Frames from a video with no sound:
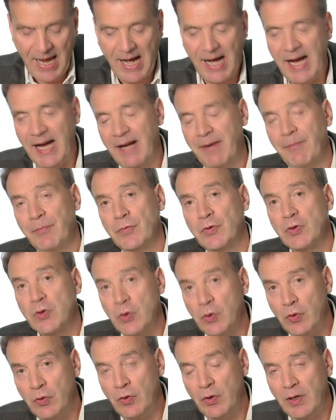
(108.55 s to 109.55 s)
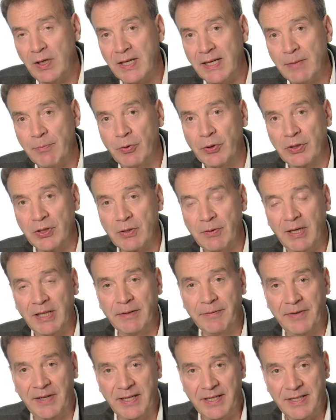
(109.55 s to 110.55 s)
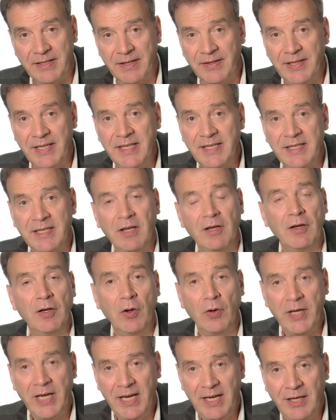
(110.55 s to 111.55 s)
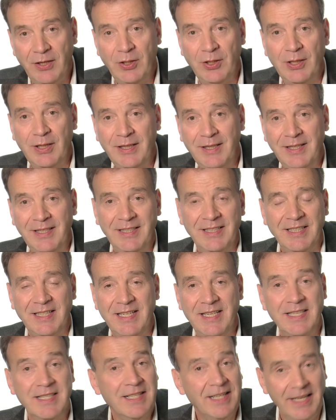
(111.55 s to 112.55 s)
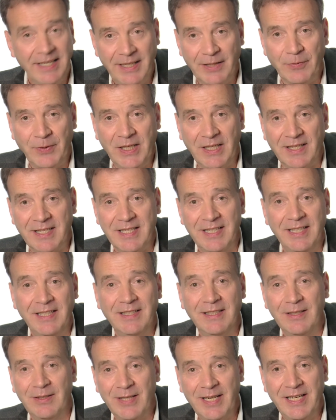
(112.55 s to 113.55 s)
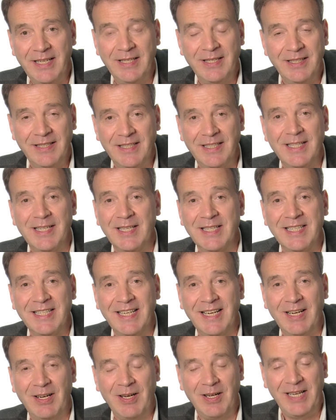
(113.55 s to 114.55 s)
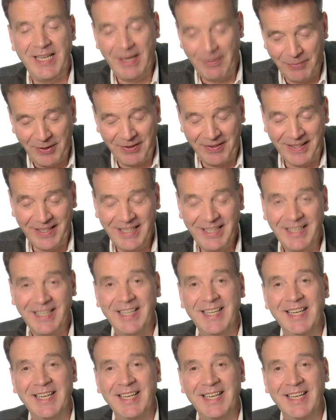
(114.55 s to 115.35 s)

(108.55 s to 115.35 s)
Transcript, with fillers: Um, two important qualifiers on this. Location is, like in real estate, location is everything.